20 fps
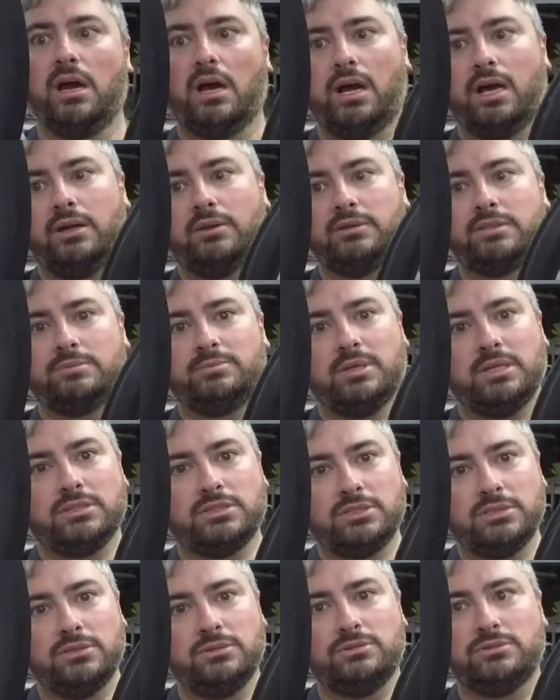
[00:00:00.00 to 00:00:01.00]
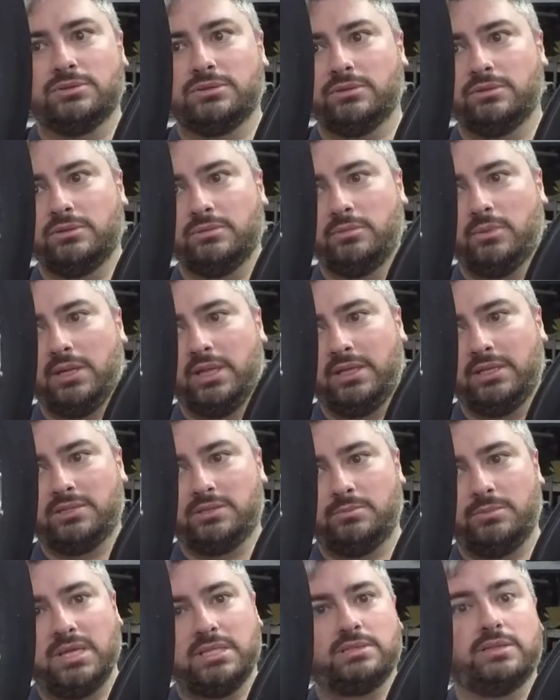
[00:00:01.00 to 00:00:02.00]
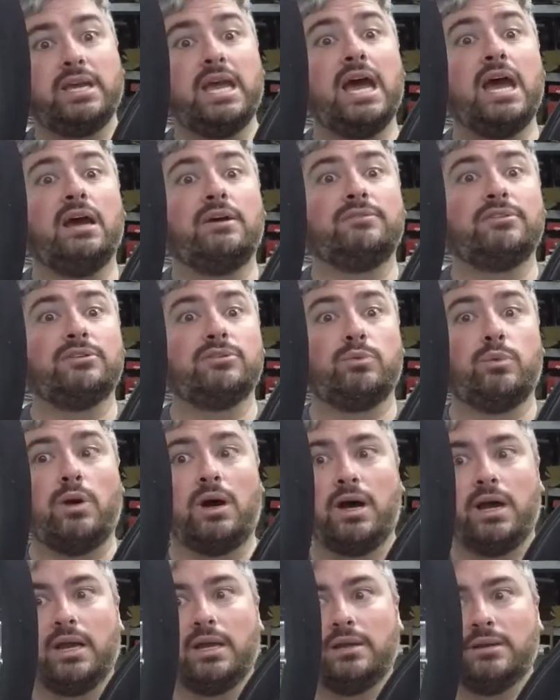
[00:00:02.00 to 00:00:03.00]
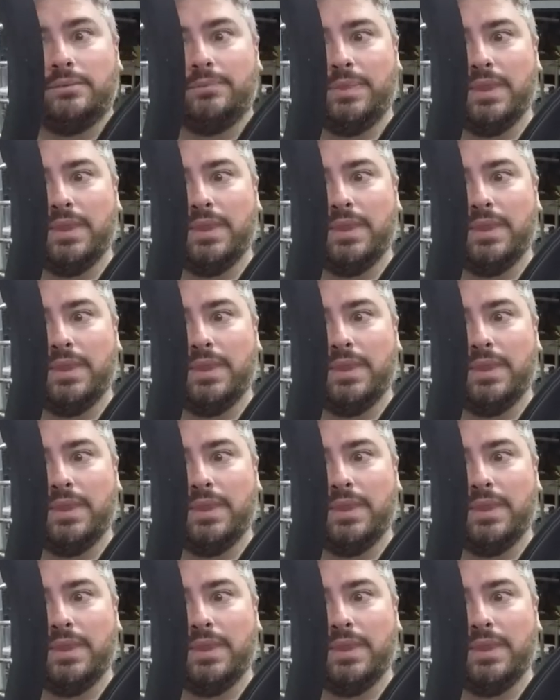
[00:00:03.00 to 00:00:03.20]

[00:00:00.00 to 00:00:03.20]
I only span two, so the blades are basically half as wide.